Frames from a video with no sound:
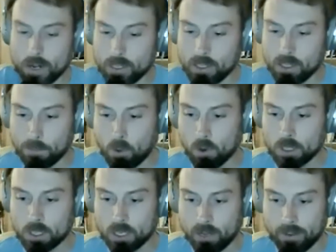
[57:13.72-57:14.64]
a
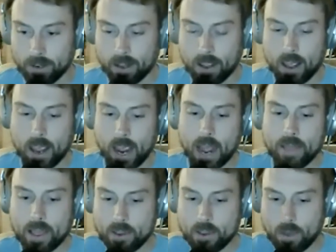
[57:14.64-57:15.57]
portion of it, and
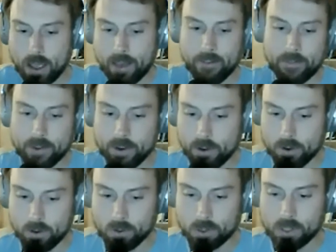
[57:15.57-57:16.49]
then you have
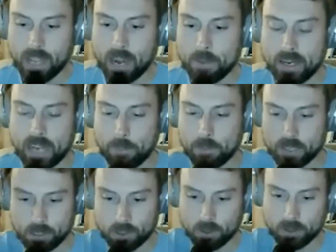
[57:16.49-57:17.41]
new sediment
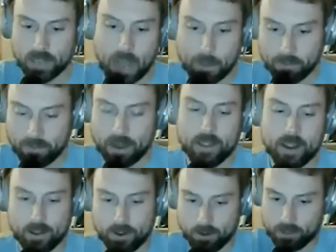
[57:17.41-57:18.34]
deposition on top of it, and then
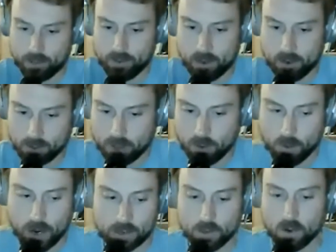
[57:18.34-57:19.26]
it turns into new
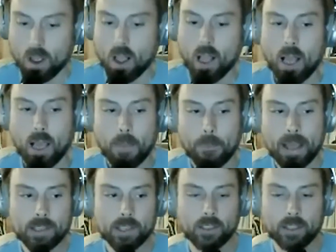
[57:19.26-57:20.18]
rock. So
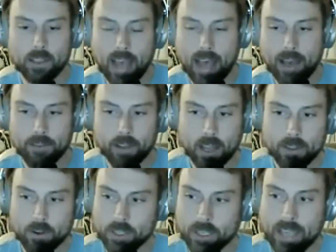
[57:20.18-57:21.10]
basically you have
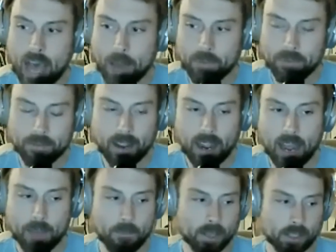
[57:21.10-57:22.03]
there's a gap of
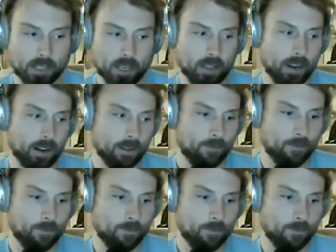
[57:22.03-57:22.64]
time missing in there.